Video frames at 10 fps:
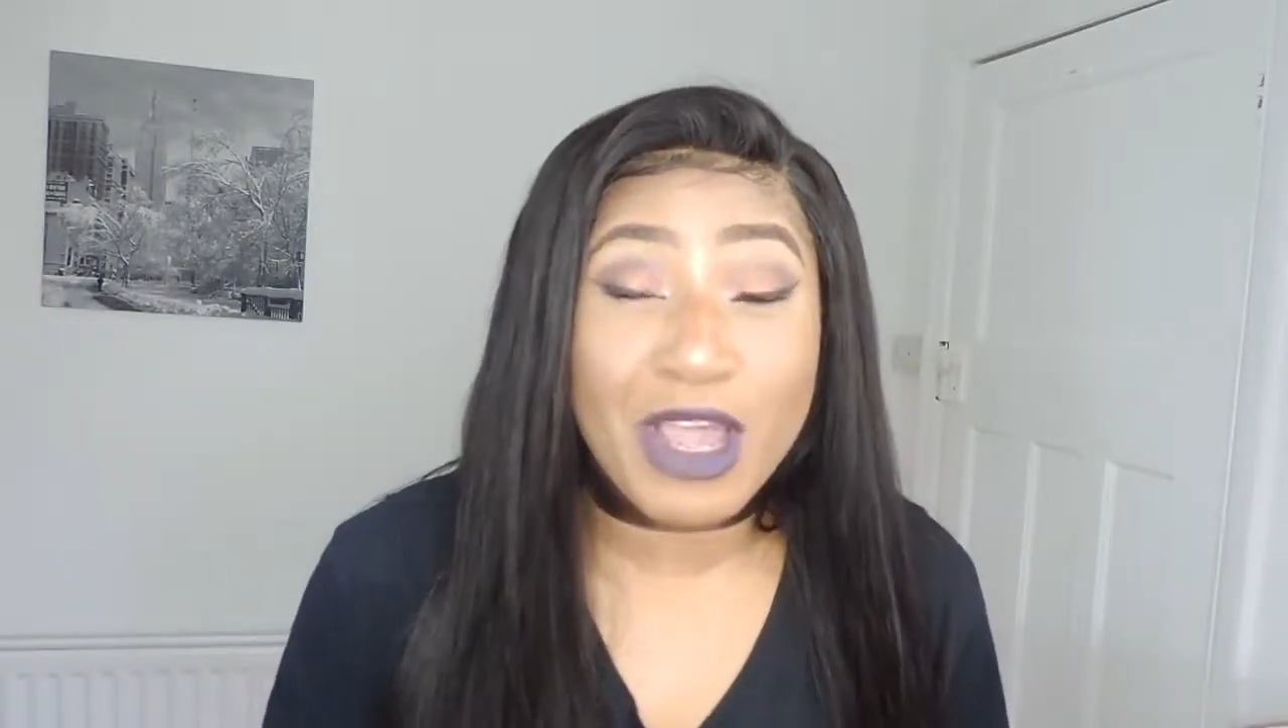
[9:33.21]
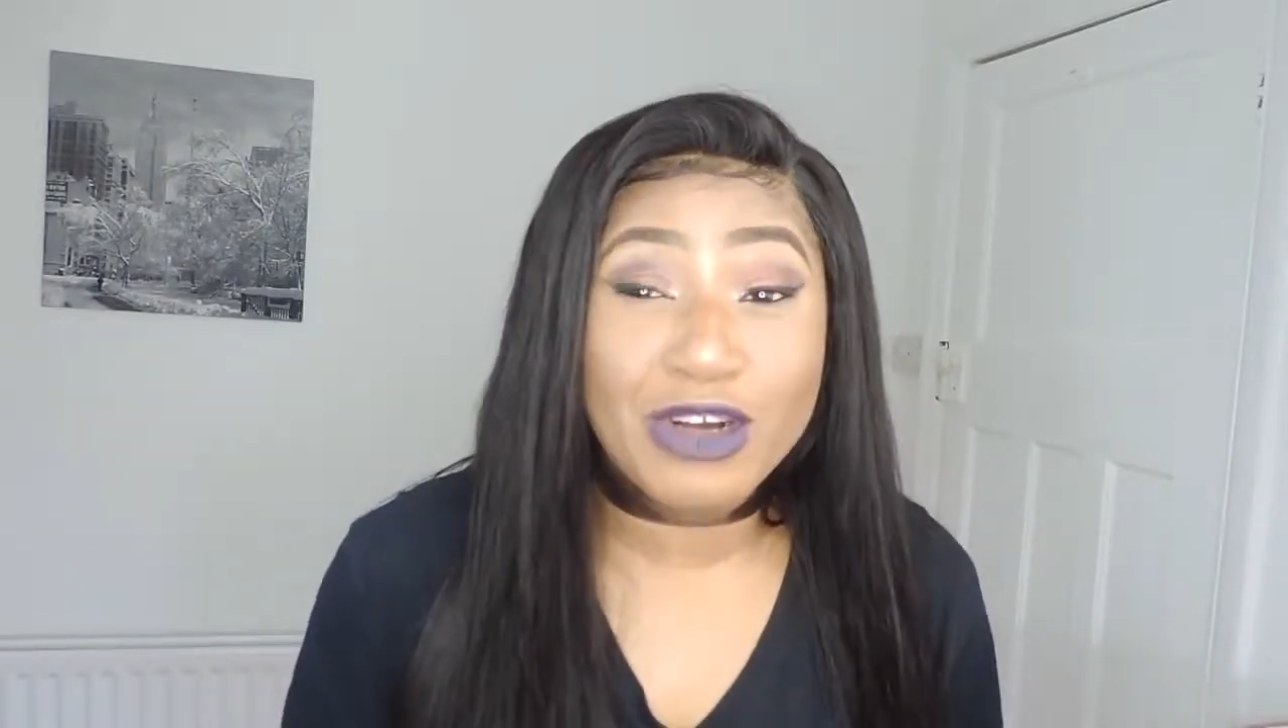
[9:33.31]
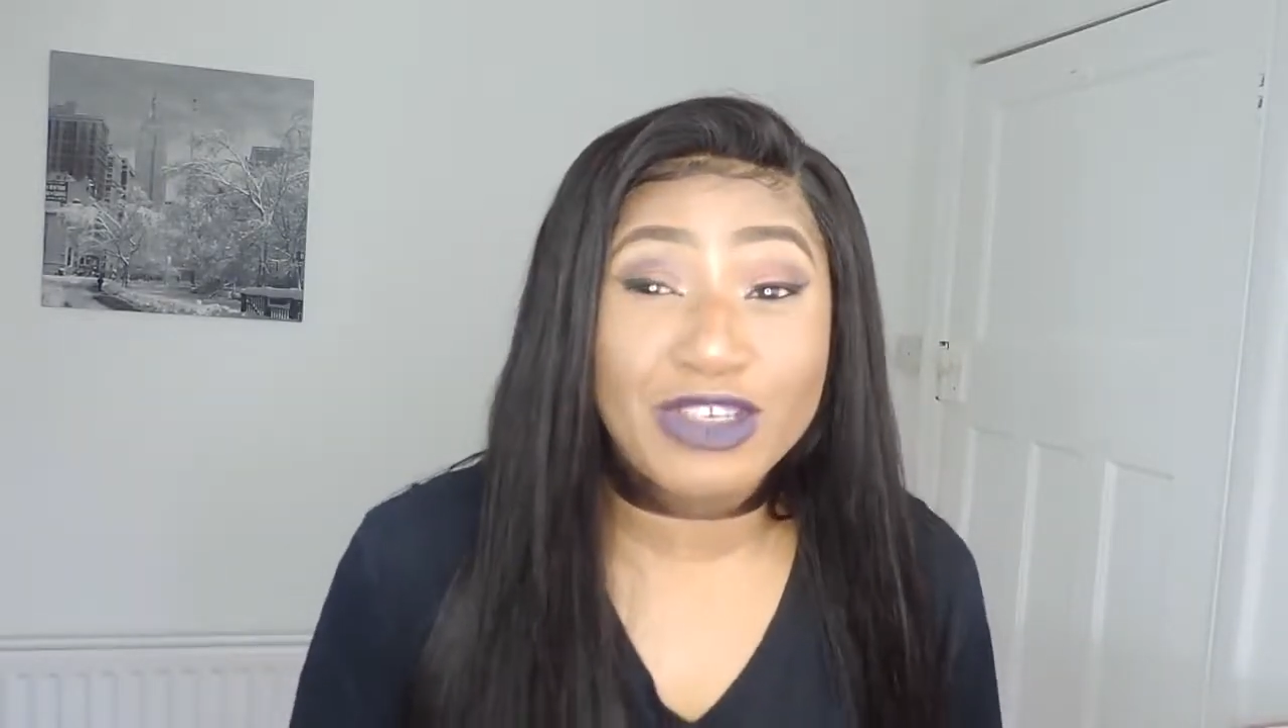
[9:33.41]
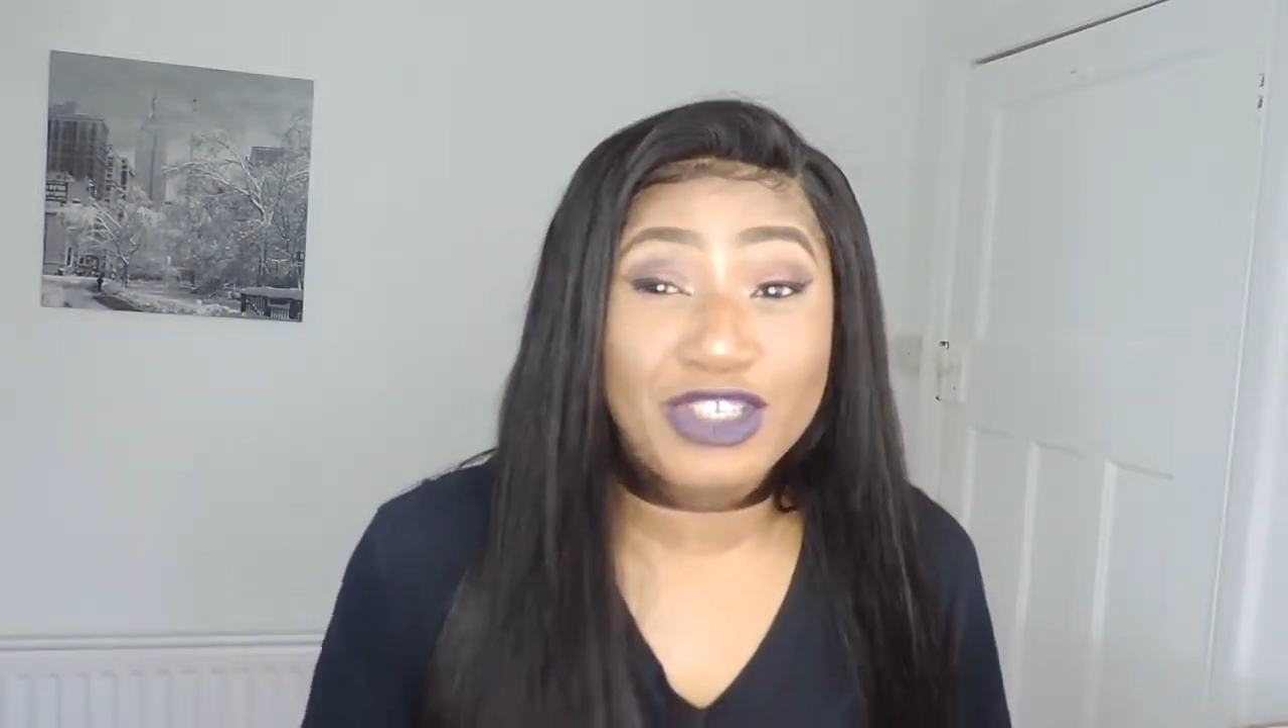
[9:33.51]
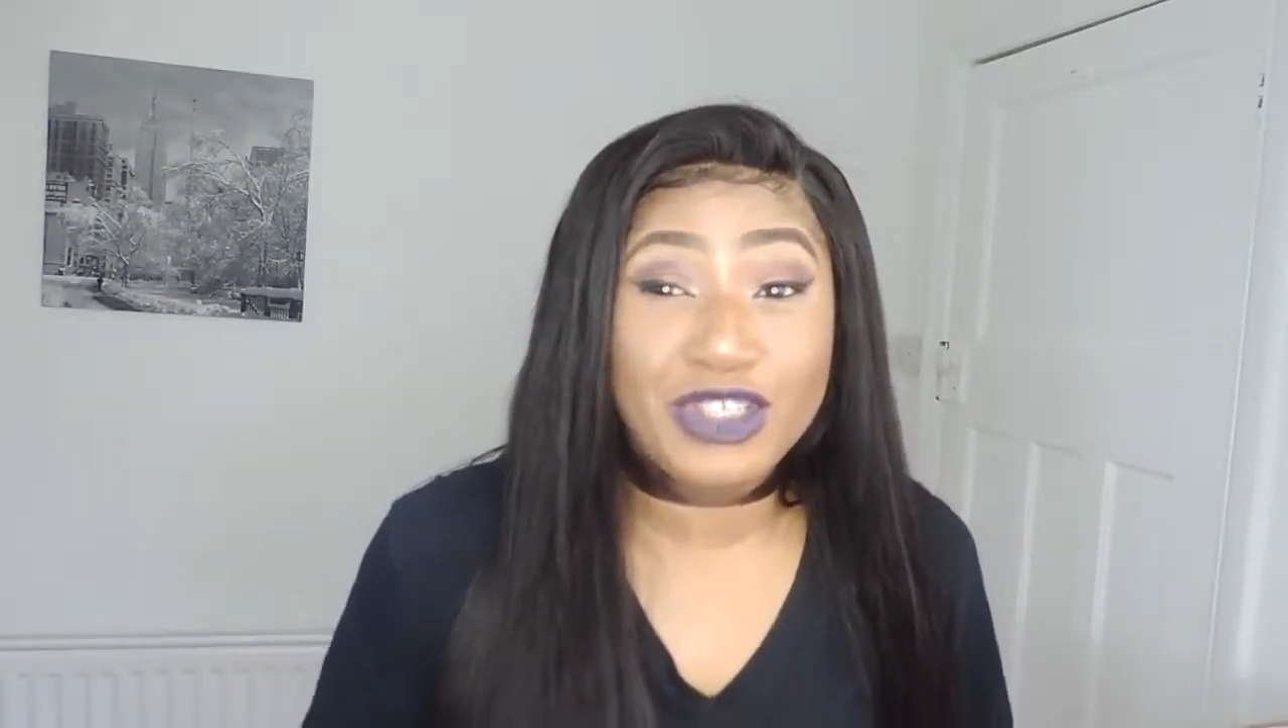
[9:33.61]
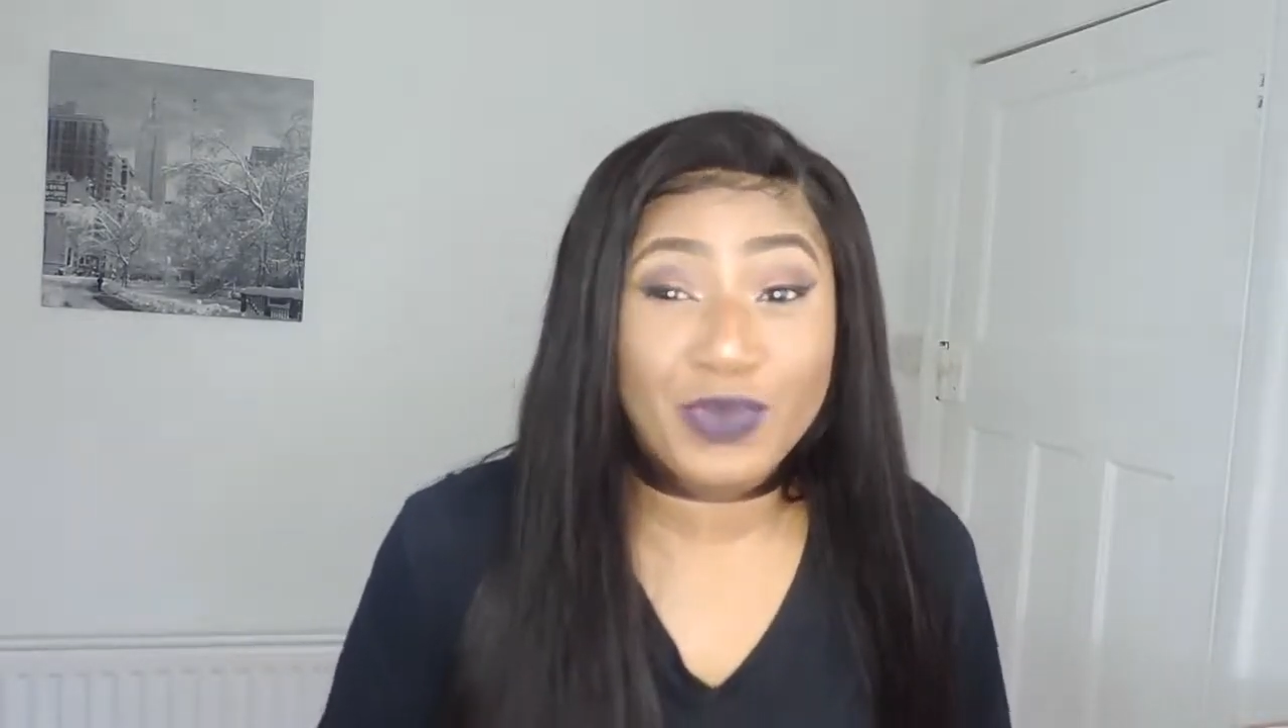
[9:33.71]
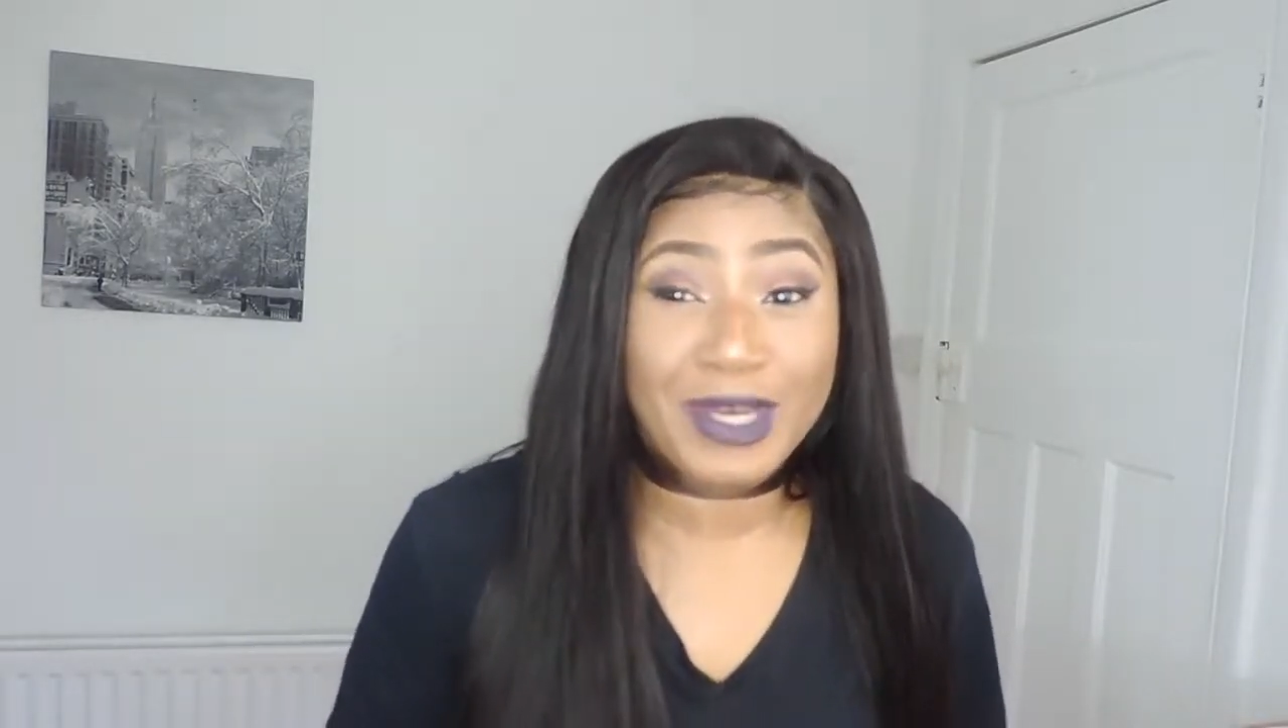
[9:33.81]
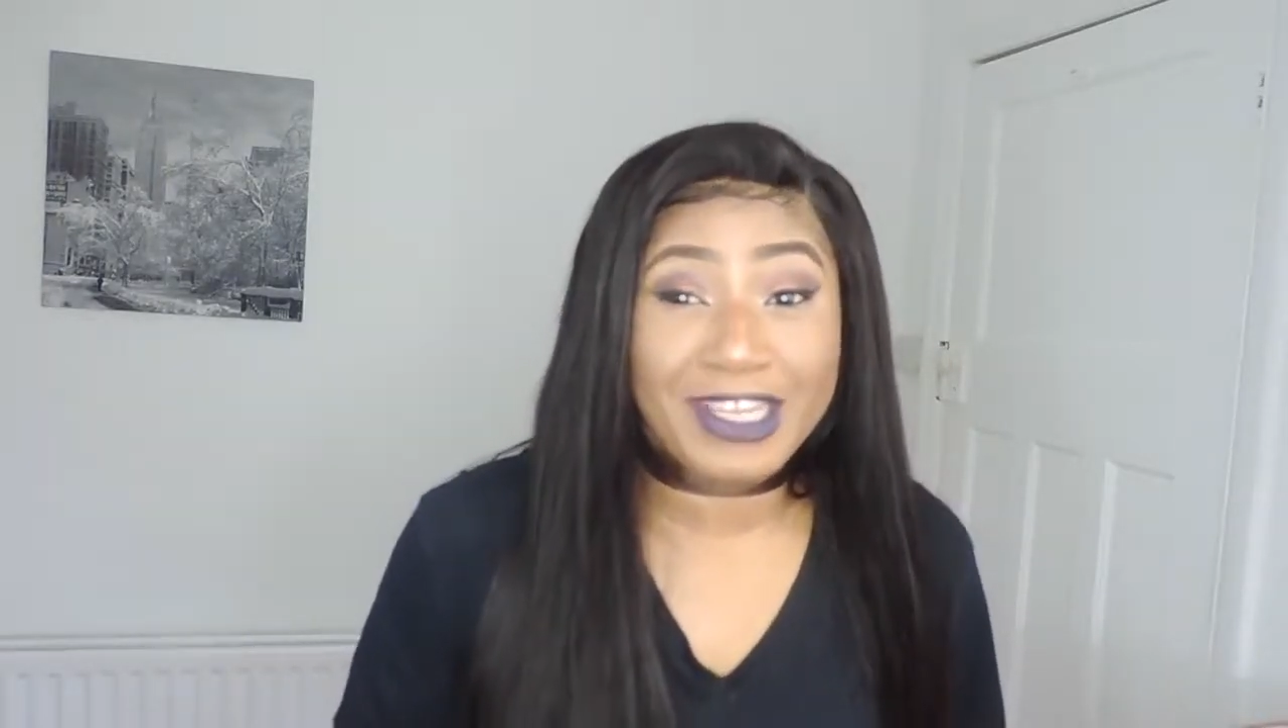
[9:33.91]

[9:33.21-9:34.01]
my audio